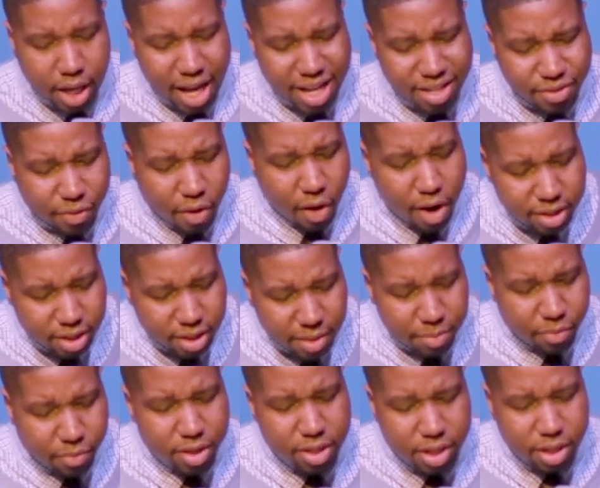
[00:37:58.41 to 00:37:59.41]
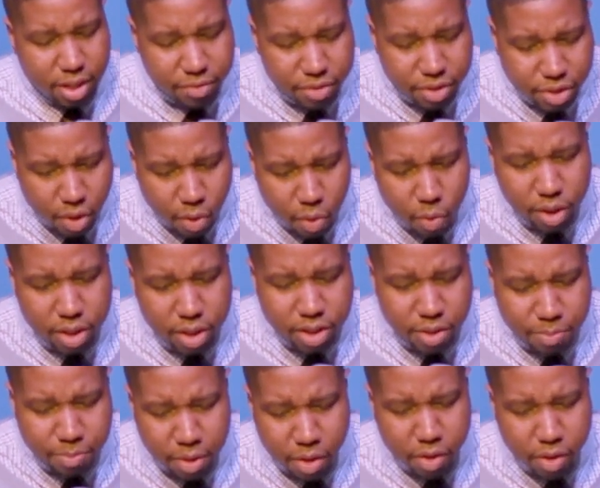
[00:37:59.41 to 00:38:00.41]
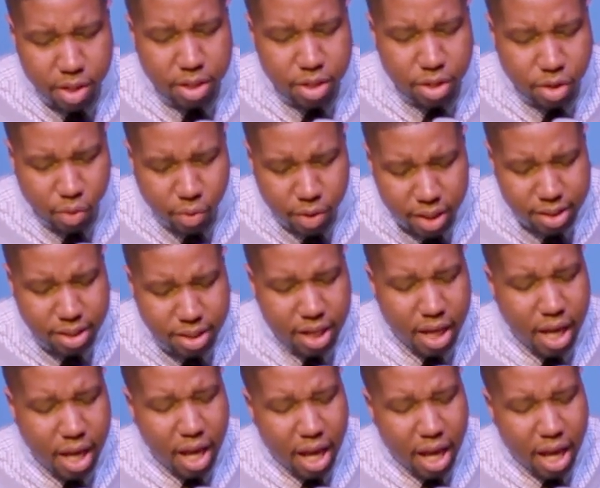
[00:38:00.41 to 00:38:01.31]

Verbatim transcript: as far as separation of soul and spirit, joints,